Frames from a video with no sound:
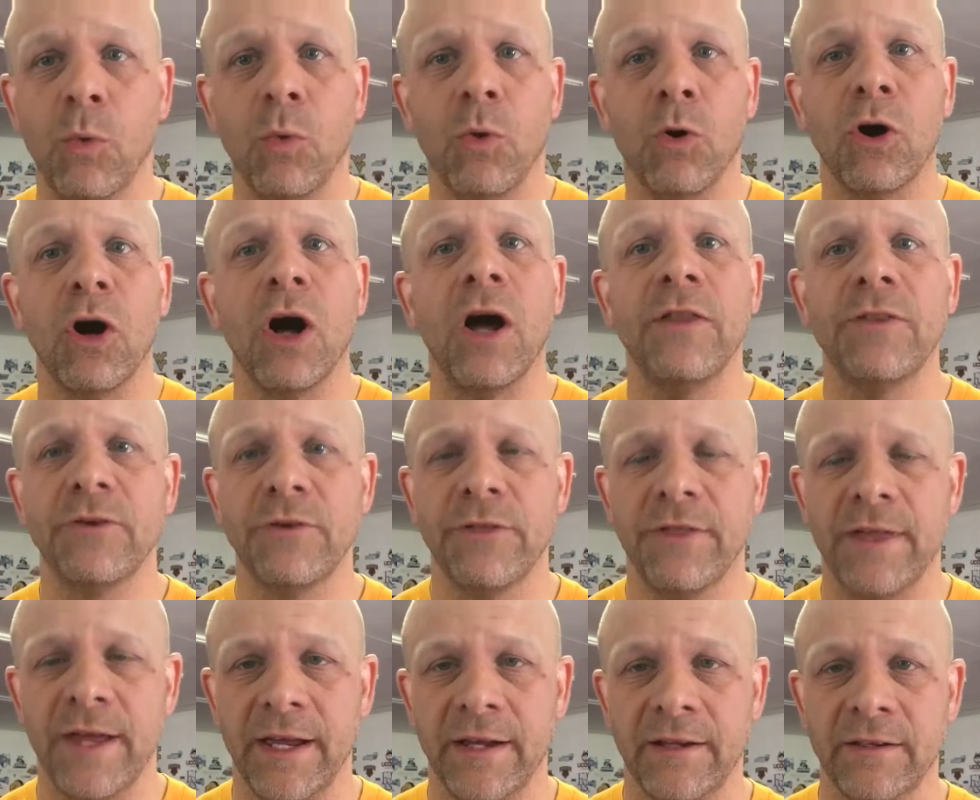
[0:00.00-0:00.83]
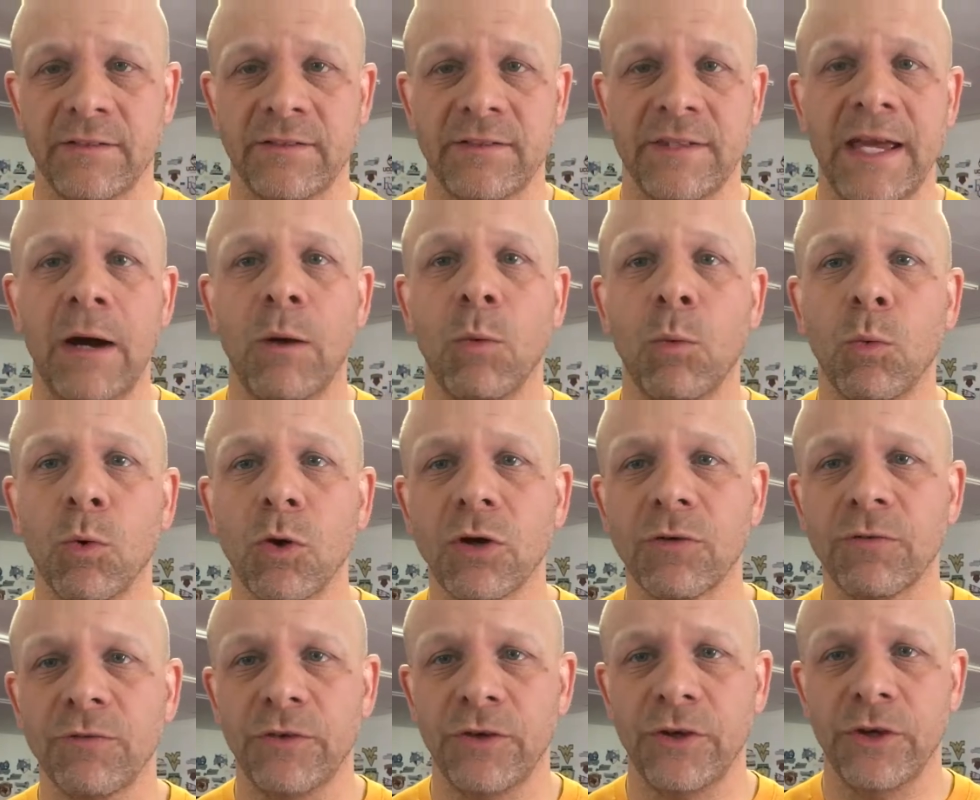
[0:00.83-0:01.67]
or other things that
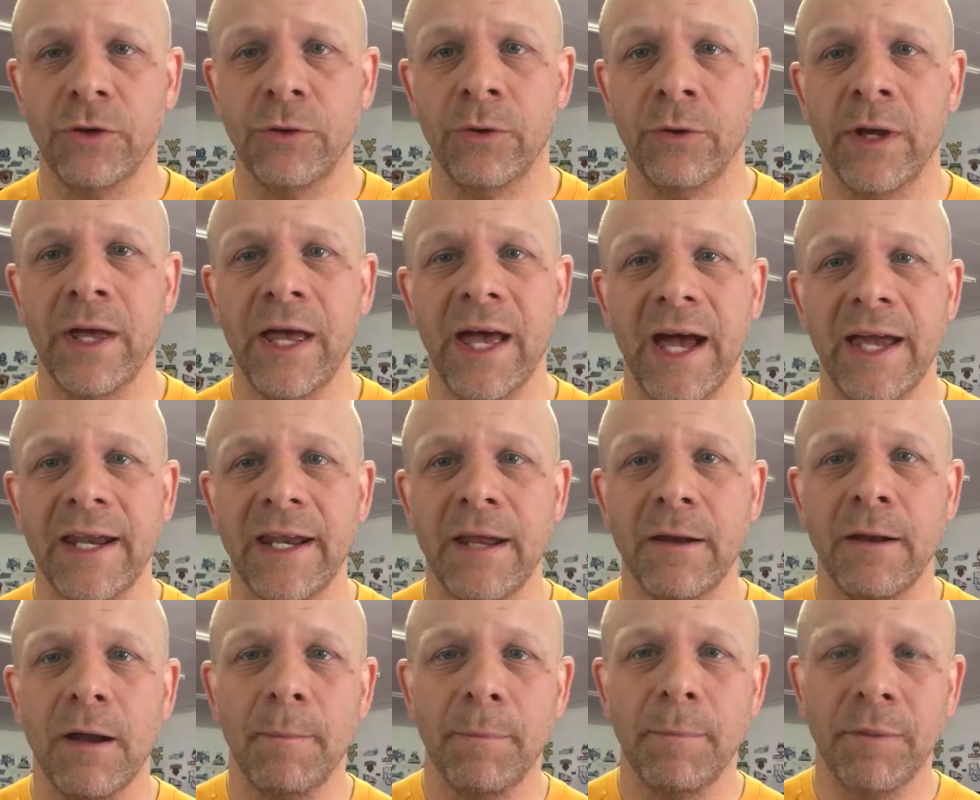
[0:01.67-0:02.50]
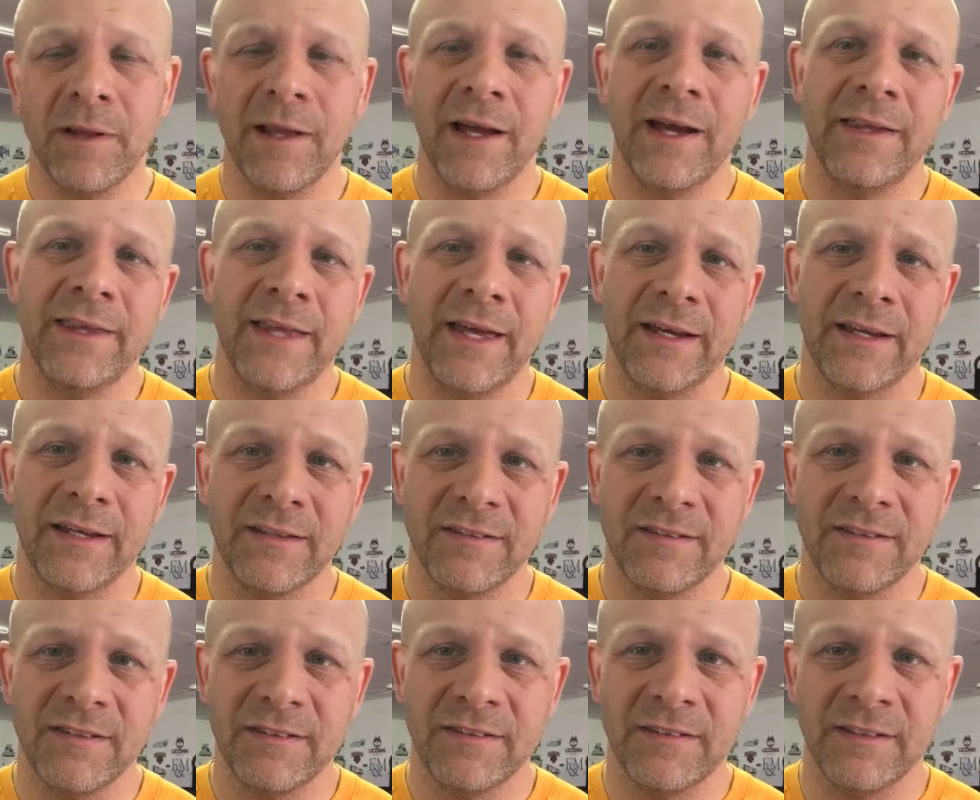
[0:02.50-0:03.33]
work for you, and then apply that
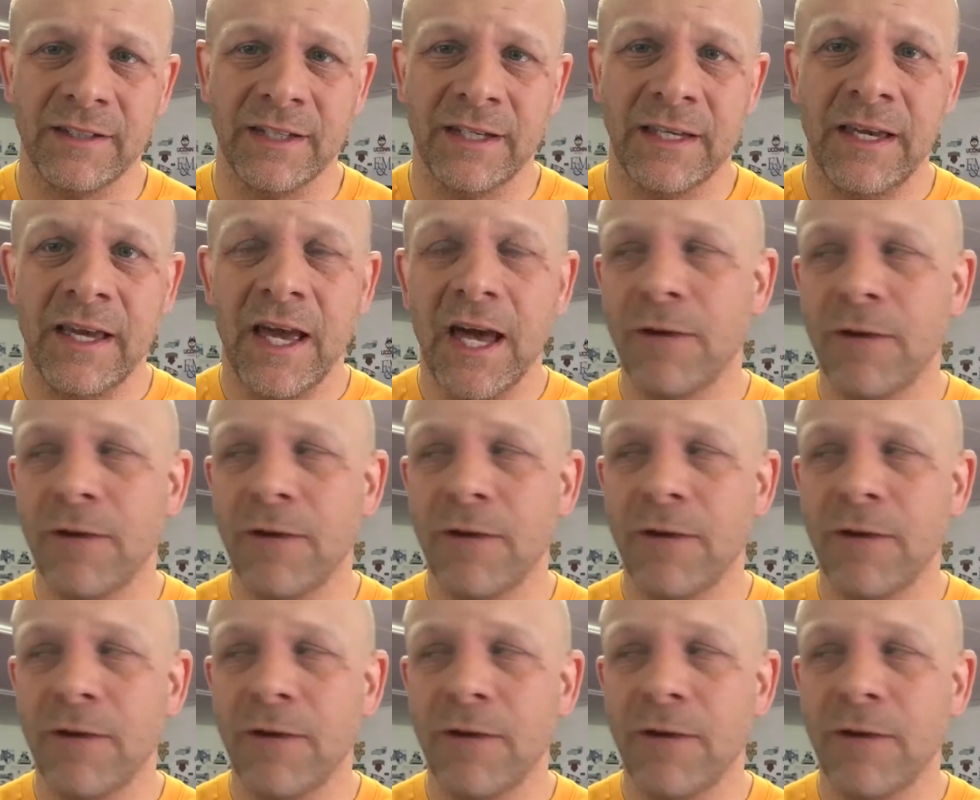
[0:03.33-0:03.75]
consistently.